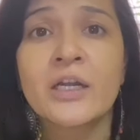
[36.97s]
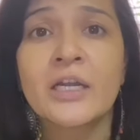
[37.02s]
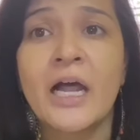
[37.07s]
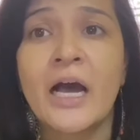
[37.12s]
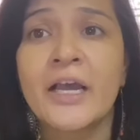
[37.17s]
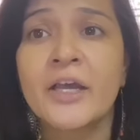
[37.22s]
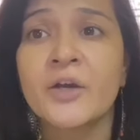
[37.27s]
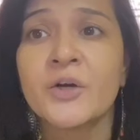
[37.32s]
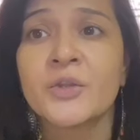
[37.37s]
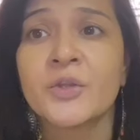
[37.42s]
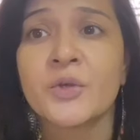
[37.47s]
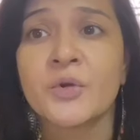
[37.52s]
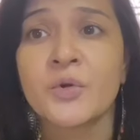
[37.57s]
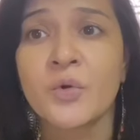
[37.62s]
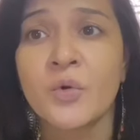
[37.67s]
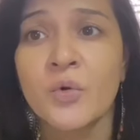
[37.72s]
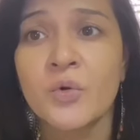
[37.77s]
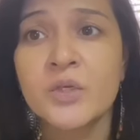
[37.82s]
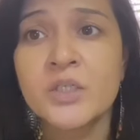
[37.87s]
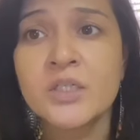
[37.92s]
lying on the
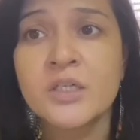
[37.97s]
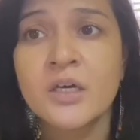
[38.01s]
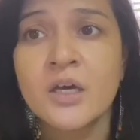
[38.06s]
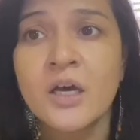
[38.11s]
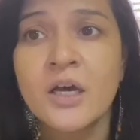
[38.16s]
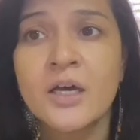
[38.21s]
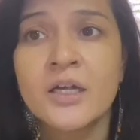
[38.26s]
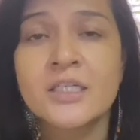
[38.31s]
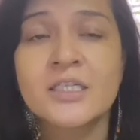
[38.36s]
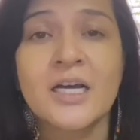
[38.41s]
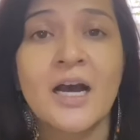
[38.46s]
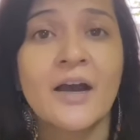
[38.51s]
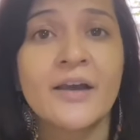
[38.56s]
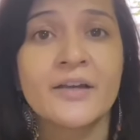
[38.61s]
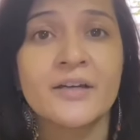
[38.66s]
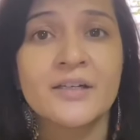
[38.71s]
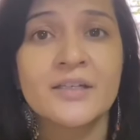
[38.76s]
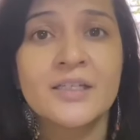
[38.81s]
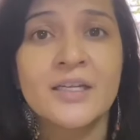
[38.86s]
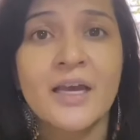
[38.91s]
road,
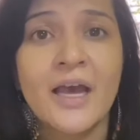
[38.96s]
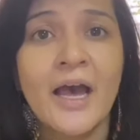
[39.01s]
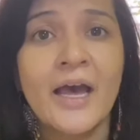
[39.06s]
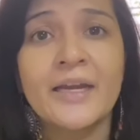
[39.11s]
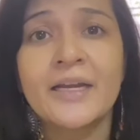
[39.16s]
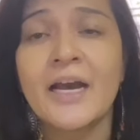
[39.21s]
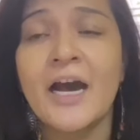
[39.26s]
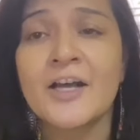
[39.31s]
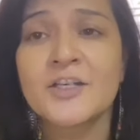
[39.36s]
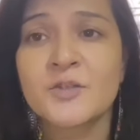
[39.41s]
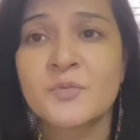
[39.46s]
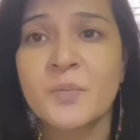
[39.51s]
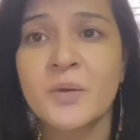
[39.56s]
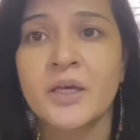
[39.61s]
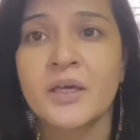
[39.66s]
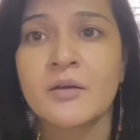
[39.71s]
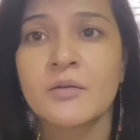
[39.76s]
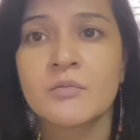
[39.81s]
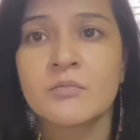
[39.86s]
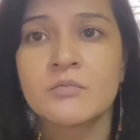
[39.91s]
tired and
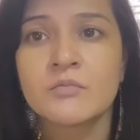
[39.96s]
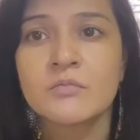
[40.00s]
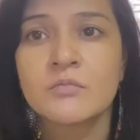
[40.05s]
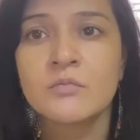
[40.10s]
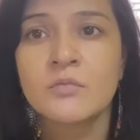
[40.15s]
gasping.